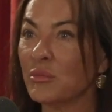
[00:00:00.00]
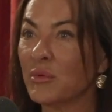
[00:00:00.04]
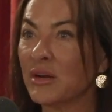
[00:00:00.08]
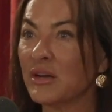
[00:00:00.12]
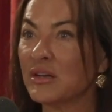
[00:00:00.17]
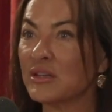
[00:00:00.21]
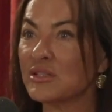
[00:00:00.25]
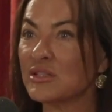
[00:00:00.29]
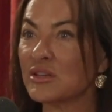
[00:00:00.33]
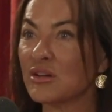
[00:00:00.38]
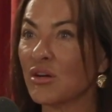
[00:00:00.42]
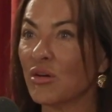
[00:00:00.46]

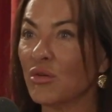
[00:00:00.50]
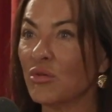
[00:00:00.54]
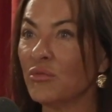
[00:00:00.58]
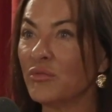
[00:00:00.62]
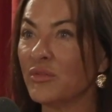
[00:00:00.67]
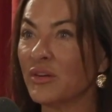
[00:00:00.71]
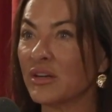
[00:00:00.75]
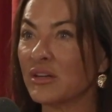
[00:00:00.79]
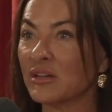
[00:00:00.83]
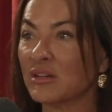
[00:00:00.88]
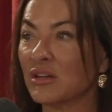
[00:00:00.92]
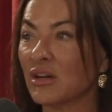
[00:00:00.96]
into
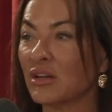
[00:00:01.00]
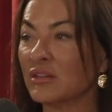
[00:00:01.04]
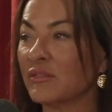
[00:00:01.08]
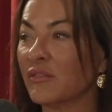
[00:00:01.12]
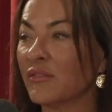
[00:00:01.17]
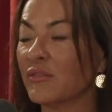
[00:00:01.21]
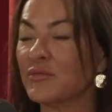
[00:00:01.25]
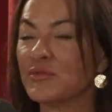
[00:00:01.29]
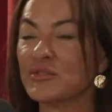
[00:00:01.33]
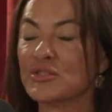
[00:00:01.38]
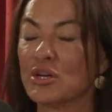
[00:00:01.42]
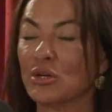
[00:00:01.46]
COVID and on
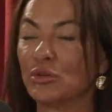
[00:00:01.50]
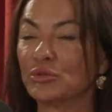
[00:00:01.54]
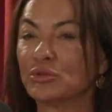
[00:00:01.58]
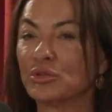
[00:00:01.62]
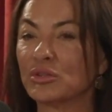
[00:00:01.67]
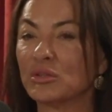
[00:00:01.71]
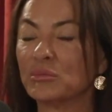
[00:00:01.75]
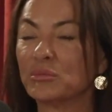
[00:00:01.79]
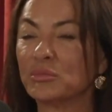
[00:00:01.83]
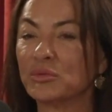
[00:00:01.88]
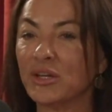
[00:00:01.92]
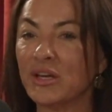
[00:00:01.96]
shelter
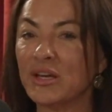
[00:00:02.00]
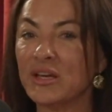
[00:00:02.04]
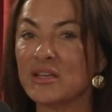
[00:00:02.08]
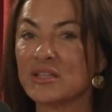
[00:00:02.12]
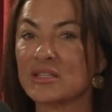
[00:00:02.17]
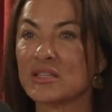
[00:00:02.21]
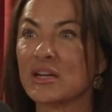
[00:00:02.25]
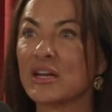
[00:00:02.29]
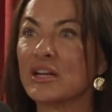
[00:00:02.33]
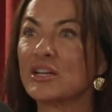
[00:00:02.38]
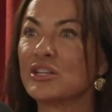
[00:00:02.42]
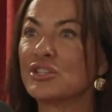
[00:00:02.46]
in place,
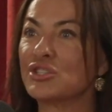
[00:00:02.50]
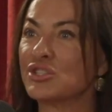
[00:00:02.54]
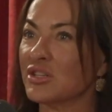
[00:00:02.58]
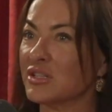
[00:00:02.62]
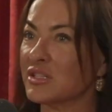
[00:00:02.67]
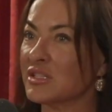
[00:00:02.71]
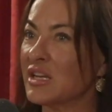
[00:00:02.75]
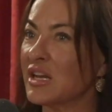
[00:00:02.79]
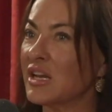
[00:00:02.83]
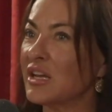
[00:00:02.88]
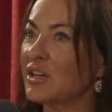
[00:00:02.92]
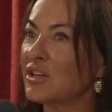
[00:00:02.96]
and I just
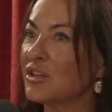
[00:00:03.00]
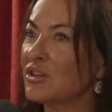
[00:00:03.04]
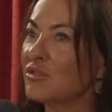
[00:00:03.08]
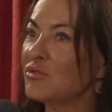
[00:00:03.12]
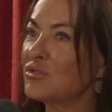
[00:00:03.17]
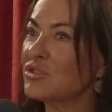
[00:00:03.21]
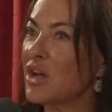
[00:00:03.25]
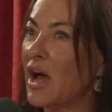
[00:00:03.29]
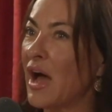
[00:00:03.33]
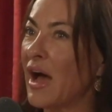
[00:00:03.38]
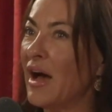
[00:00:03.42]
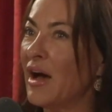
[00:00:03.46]
taken a new
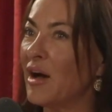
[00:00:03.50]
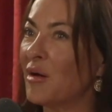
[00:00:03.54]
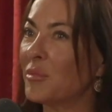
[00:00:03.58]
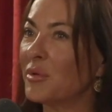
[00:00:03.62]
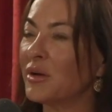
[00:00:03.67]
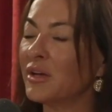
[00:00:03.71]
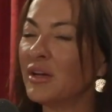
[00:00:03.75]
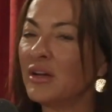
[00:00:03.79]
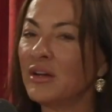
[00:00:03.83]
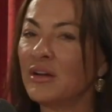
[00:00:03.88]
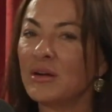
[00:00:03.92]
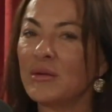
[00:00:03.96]
job
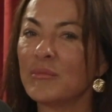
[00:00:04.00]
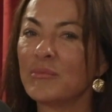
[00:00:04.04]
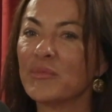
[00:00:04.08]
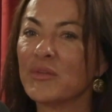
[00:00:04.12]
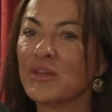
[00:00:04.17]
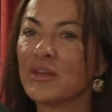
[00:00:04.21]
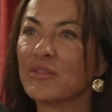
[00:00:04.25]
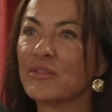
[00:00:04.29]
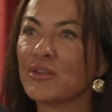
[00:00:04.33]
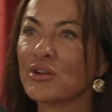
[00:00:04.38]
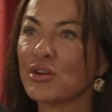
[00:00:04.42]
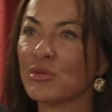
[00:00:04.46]

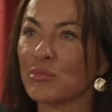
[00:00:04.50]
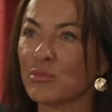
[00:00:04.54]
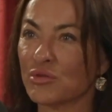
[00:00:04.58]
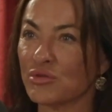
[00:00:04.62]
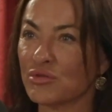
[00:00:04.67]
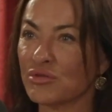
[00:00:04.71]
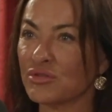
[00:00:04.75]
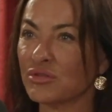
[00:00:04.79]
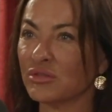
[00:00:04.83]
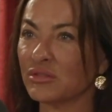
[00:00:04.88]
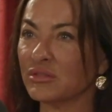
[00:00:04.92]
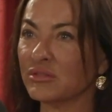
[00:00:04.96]
in the
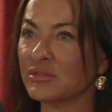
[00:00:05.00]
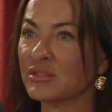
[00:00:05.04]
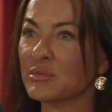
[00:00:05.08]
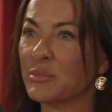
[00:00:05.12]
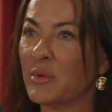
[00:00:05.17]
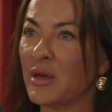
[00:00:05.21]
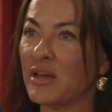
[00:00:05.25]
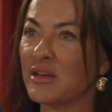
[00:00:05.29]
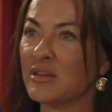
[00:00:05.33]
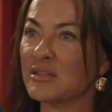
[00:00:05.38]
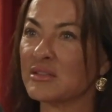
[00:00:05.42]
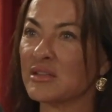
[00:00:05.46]
commercial
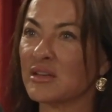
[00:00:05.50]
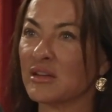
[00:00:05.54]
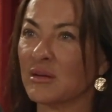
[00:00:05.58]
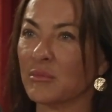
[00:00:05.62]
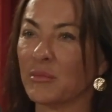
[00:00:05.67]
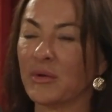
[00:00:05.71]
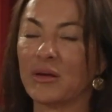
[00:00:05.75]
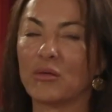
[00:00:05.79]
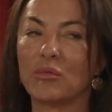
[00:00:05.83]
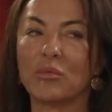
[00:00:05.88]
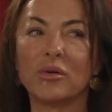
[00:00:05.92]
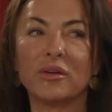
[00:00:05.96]
space, and I'm
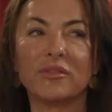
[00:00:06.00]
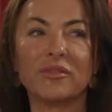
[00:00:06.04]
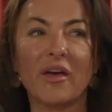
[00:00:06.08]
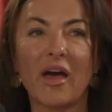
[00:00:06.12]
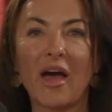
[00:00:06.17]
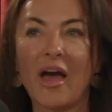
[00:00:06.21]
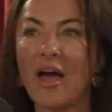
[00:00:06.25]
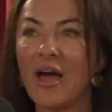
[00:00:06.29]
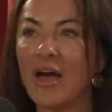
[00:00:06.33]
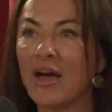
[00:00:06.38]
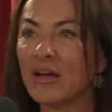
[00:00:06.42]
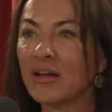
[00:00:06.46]
like, what the
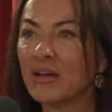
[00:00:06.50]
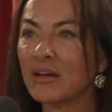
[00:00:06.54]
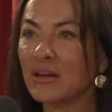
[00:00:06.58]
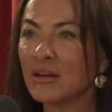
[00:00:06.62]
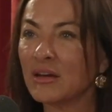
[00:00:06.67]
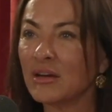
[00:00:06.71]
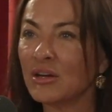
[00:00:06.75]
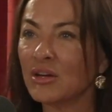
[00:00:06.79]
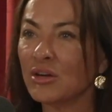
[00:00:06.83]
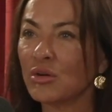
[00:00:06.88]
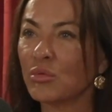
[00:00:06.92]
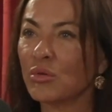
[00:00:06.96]
heck?
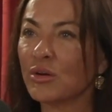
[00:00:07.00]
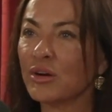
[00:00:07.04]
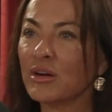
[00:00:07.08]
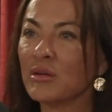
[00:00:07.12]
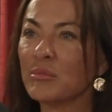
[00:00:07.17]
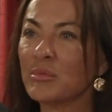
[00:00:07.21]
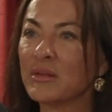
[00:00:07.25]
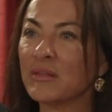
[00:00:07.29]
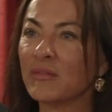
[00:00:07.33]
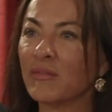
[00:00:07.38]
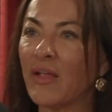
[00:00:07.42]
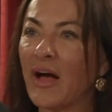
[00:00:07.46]
We're going to
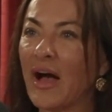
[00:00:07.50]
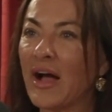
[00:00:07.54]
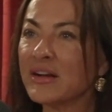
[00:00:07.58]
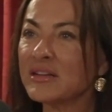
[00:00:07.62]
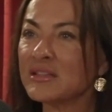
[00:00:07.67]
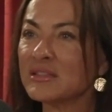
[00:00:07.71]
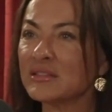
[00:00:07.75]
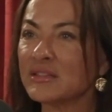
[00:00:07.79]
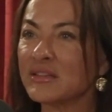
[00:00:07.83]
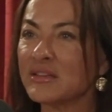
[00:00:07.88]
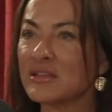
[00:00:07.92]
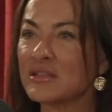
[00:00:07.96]
be locked
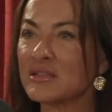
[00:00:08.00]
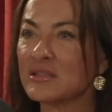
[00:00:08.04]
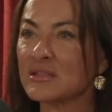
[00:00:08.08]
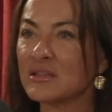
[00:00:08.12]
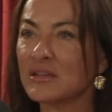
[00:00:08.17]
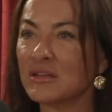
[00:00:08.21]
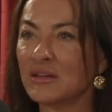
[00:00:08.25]
in these